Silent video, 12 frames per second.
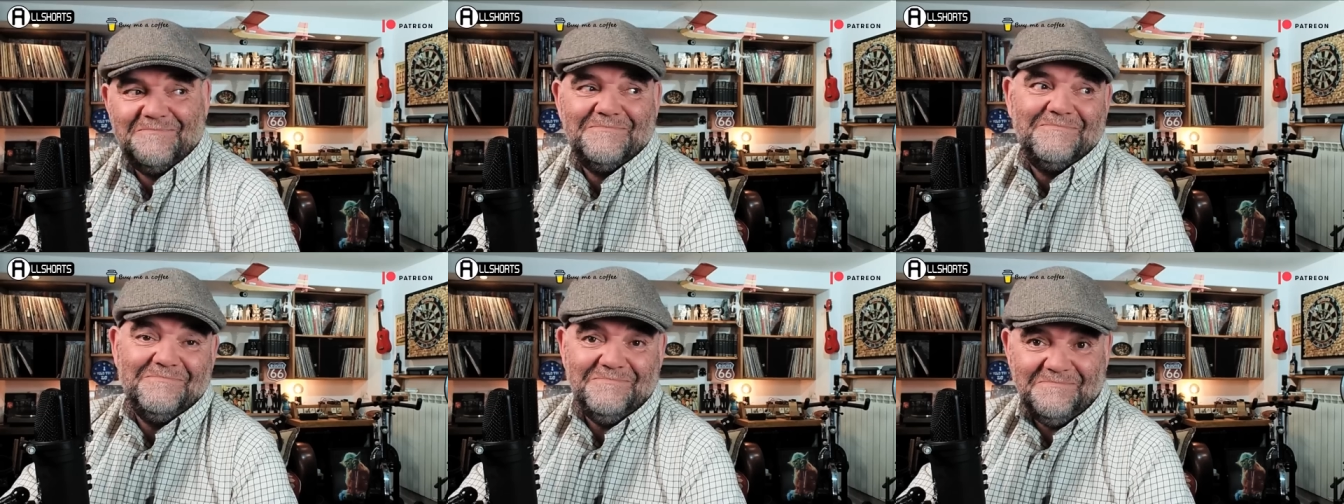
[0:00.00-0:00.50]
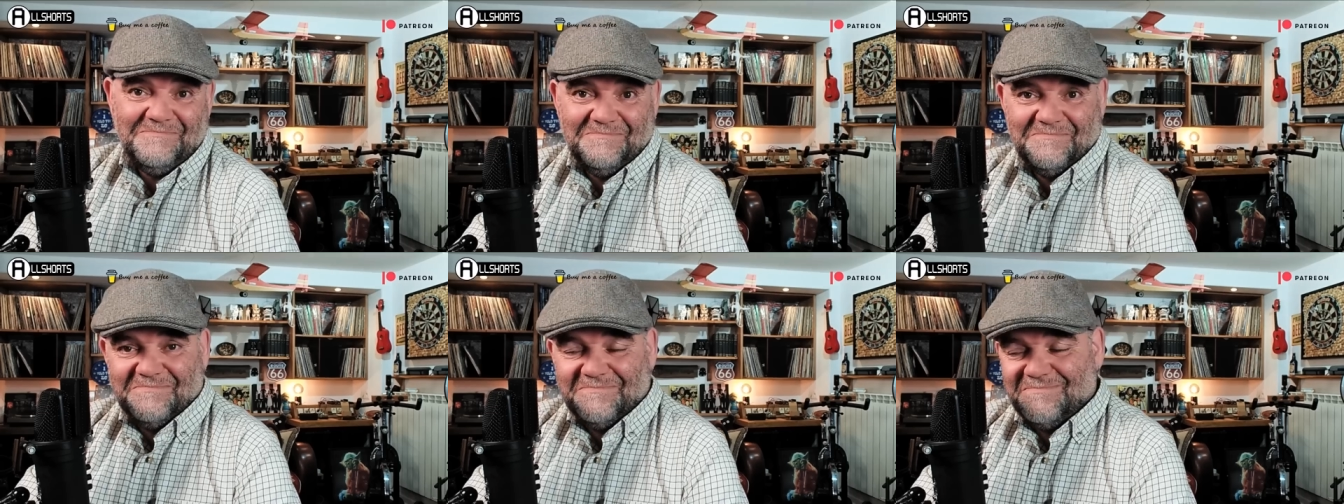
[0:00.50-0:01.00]
You
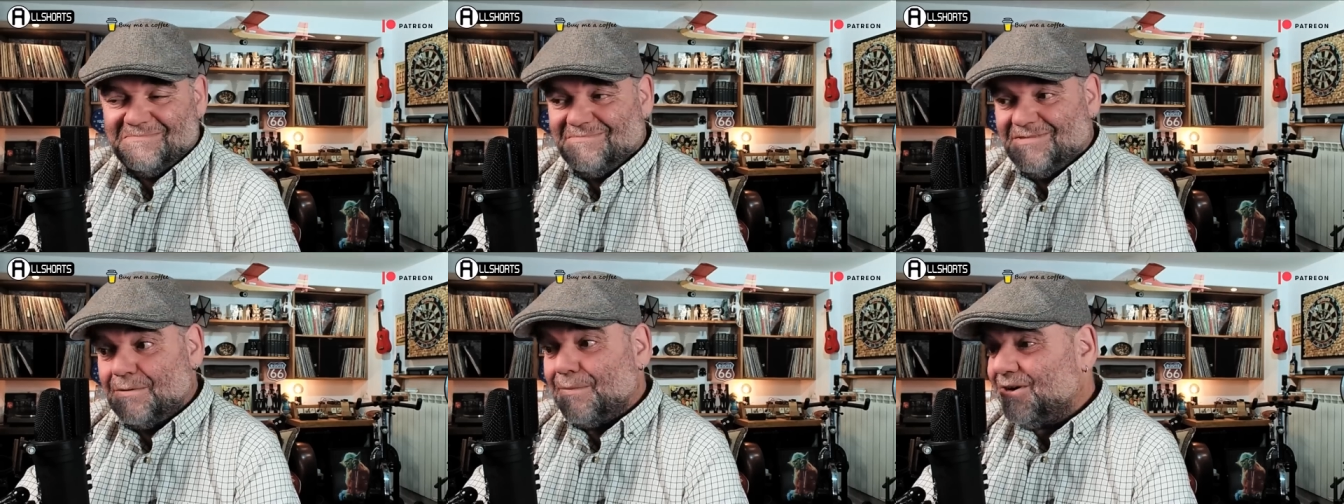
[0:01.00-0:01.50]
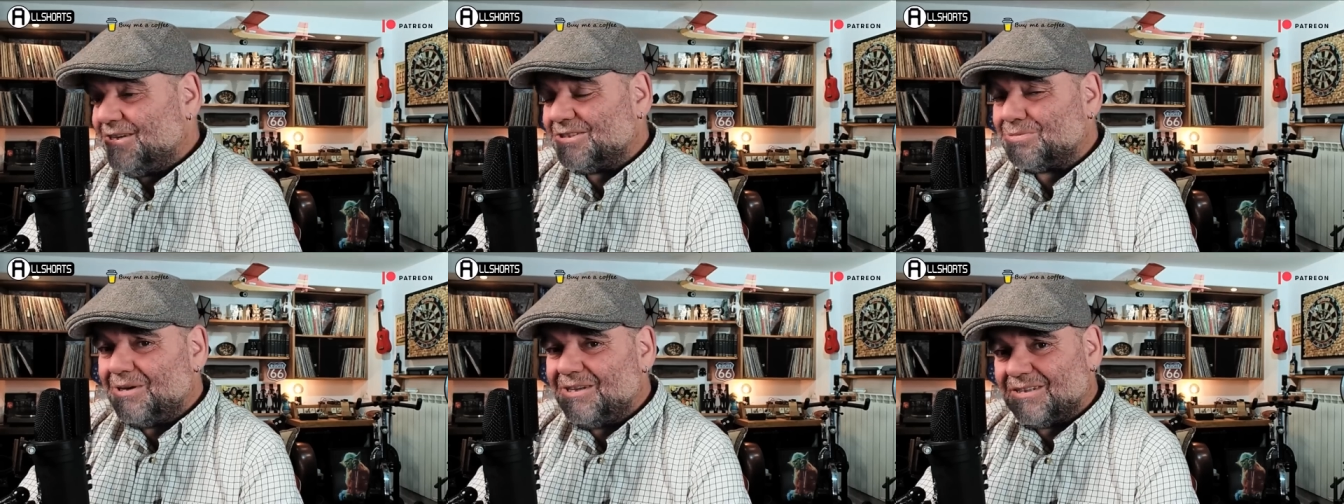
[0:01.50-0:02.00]
might
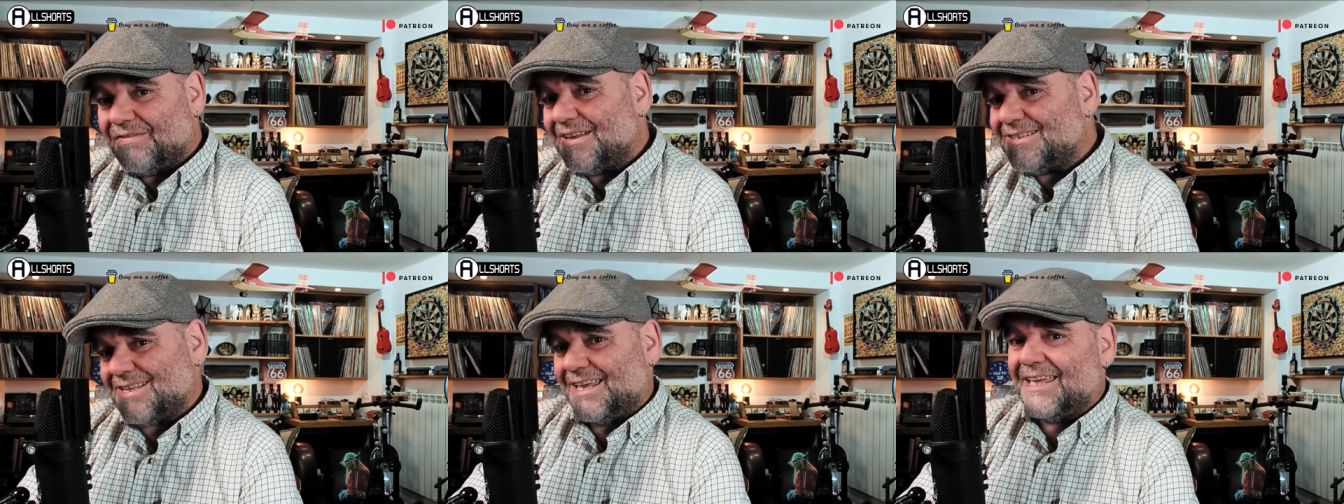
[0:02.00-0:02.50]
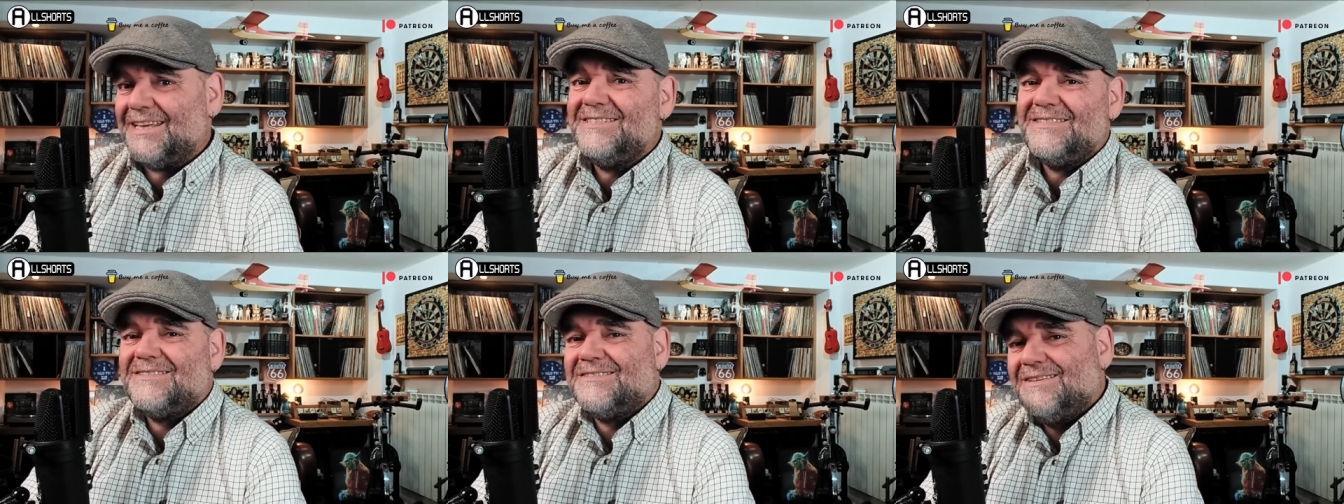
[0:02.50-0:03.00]
as well, if that's the
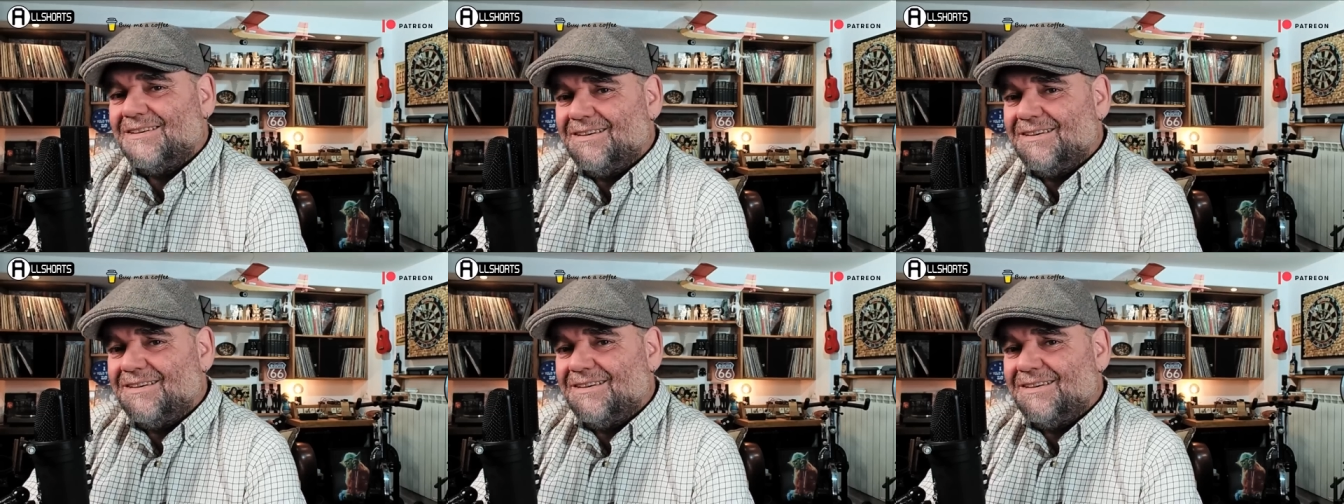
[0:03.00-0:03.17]
case.